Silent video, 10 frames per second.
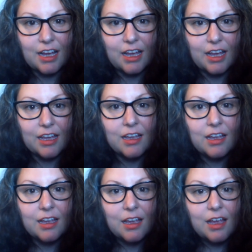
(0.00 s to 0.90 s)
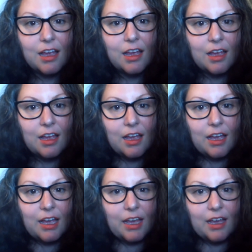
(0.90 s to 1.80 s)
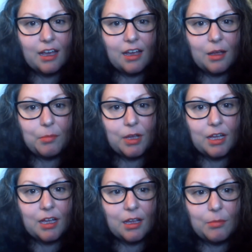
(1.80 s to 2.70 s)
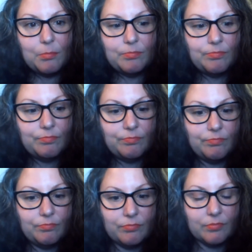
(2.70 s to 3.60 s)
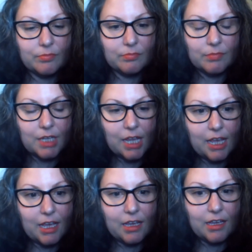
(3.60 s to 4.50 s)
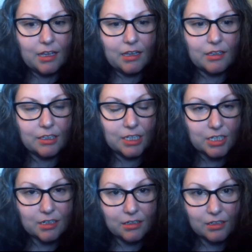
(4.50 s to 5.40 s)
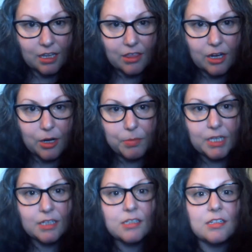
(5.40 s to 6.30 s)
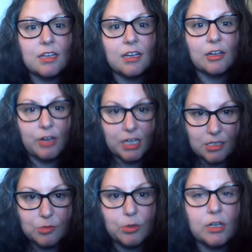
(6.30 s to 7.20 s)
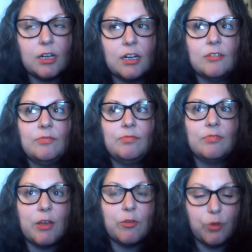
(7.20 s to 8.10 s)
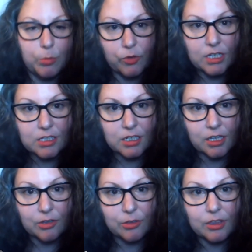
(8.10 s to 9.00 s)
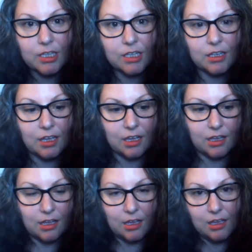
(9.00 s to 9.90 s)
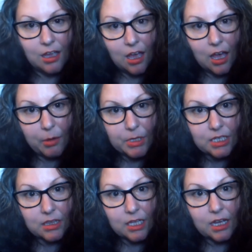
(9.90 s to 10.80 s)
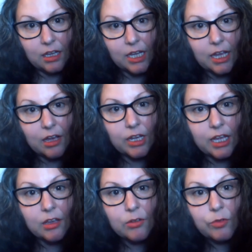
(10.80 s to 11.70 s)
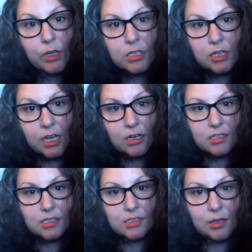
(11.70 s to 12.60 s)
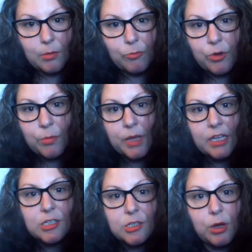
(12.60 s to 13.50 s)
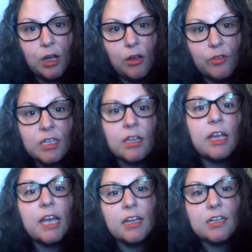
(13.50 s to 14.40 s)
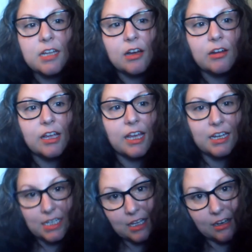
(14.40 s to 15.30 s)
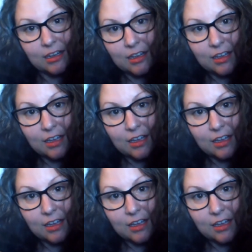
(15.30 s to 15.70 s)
I am um, a clinician, a therapist, a crisis worker, a former foster youth. Uh, I was in the LA County foster care system from age 12 until I aged out at 18.